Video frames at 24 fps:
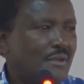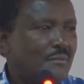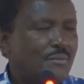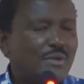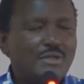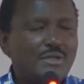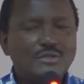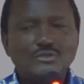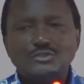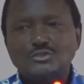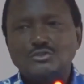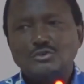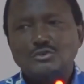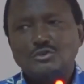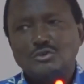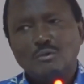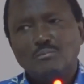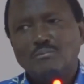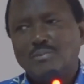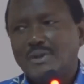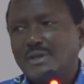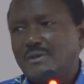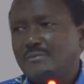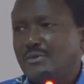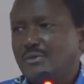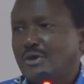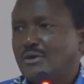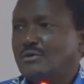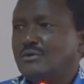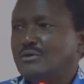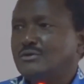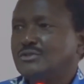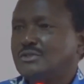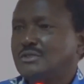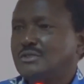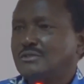please do not blame your
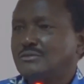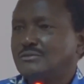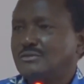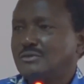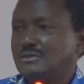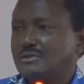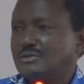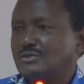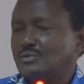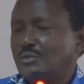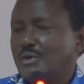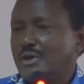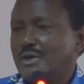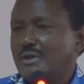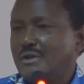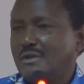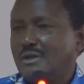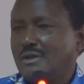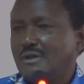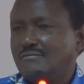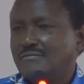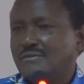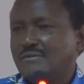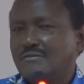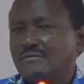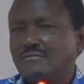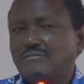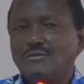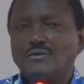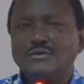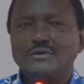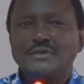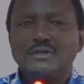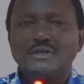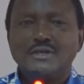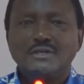constituents when, after
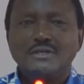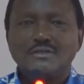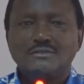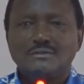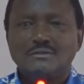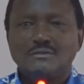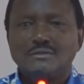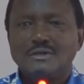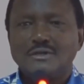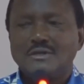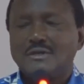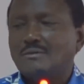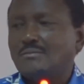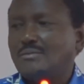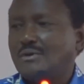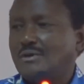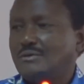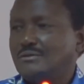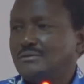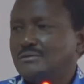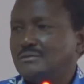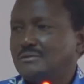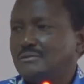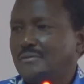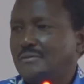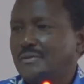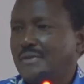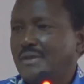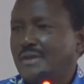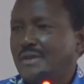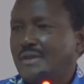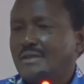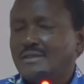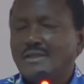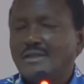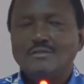4 years or thereabouts,
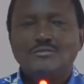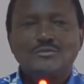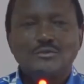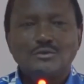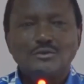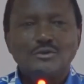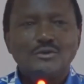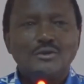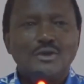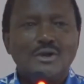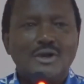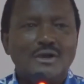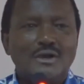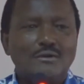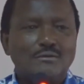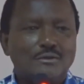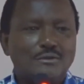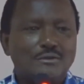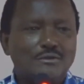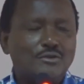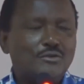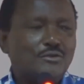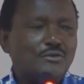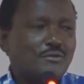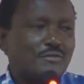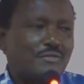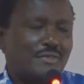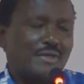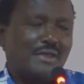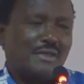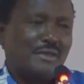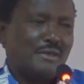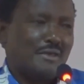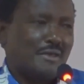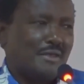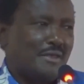they throw you out. Do you
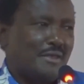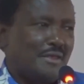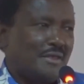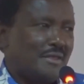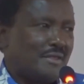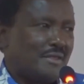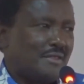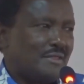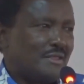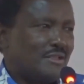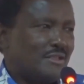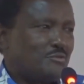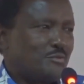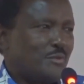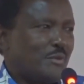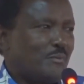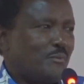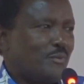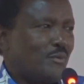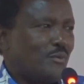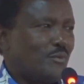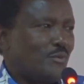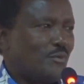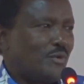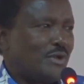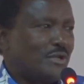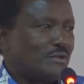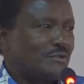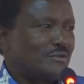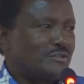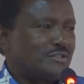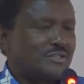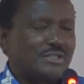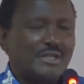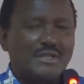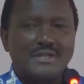think these people went
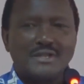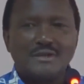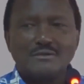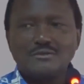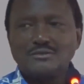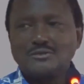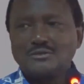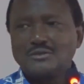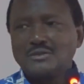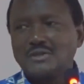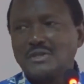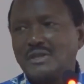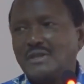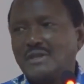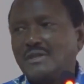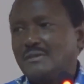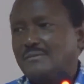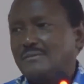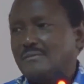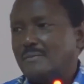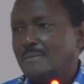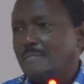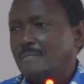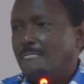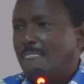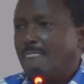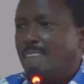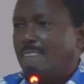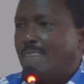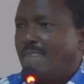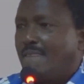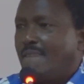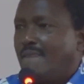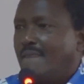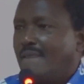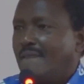to State House today?
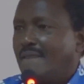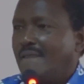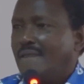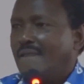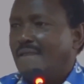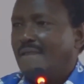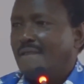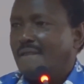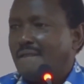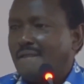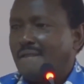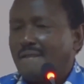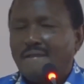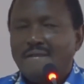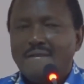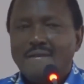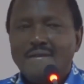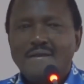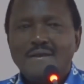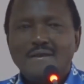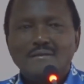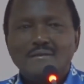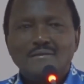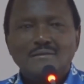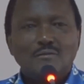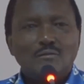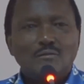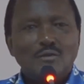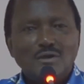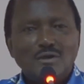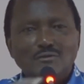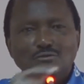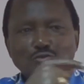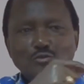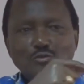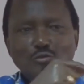The
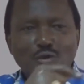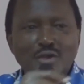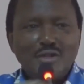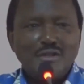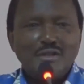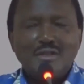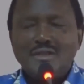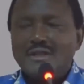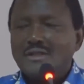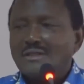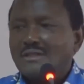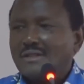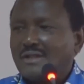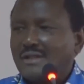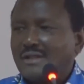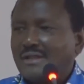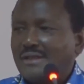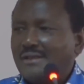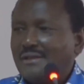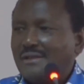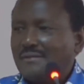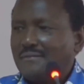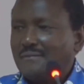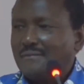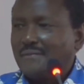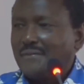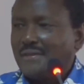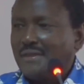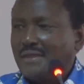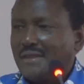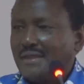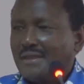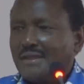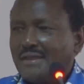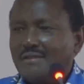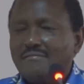ones who went the other day,
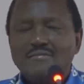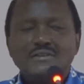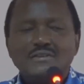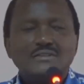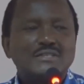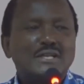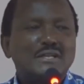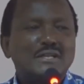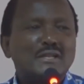if there's